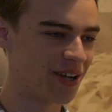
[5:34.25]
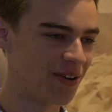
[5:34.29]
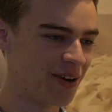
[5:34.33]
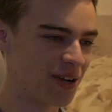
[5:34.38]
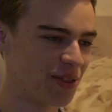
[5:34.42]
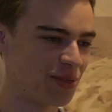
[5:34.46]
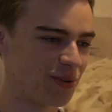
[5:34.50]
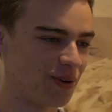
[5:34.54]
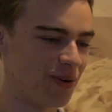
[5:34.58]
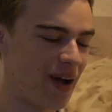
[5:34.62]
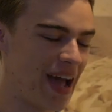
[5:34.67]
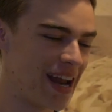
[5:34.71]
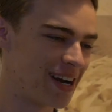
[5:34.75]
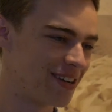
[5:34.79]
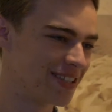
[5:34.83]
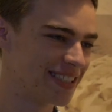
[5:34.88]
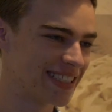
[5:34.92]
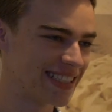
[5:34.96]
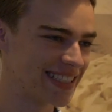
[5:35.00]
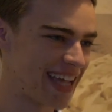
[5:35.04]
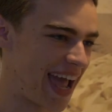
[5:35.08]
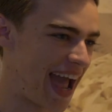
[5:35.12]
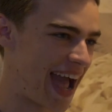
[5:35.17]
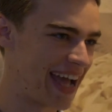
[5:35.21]
going through it, and I was
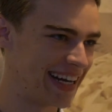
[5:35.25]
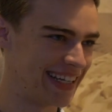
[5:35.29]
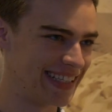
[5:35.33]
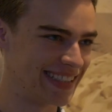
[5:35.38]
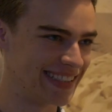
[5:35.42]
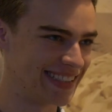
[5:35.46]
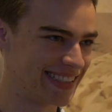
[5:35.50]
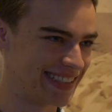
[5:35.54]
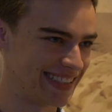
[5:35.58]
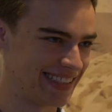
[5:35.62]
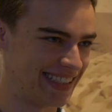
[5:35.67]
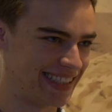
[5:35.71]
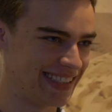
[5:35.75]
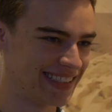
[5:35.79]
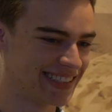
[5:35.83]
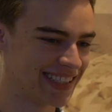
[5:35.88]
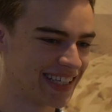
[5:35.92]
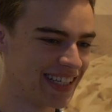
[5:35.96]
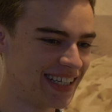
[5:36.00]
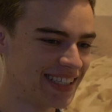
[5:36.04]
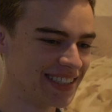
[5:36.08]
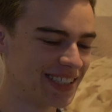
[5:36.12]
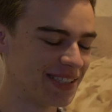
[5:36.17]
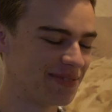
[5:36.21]
just adding scenes
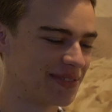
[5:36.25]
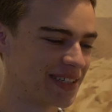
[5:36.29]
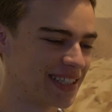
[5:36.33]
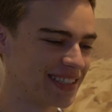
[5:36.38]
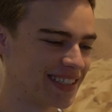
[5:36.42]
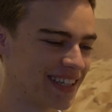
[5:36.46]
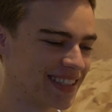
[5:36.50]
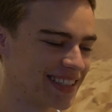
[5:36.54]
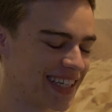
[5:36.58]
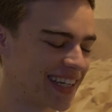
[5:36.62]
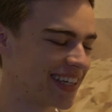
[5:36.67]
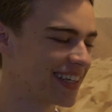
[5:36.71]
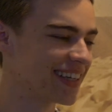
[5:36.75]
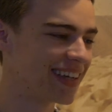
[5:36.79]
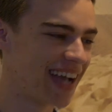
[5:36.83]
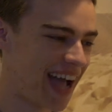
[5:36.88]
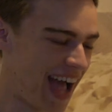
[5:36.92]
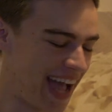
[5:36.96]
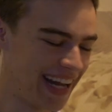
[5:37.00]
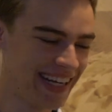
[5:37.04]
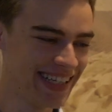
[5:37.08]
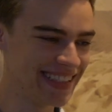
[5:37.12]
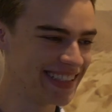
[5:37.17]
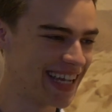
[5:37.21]
just because I was like,
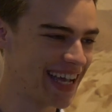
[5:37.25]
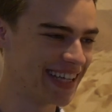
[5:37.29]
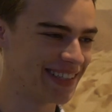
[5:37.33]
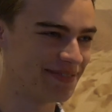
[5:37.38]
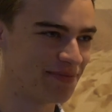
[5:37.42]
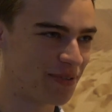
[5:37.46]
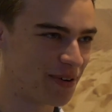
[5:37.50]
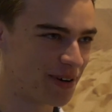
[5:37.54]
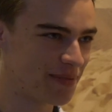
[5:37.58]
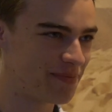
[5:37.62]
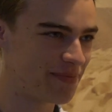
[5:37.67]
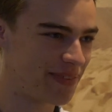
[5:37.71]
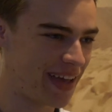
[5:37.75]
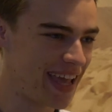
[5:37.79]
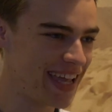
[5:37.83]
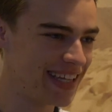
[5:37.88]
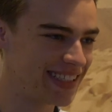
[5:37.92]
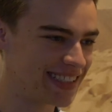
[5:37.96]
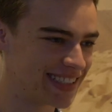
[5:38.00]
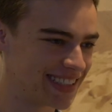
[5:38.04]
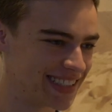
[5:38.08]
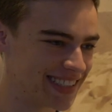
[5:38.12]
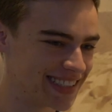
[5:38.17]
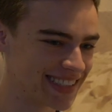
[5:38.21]
I need to add more
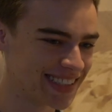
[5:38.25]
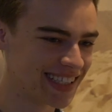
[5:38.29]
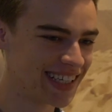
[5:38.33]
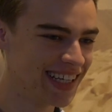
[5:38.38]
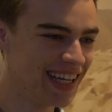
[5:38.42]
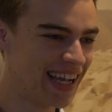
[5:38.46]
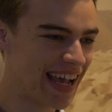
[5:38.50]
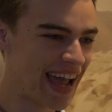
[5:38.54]
pages.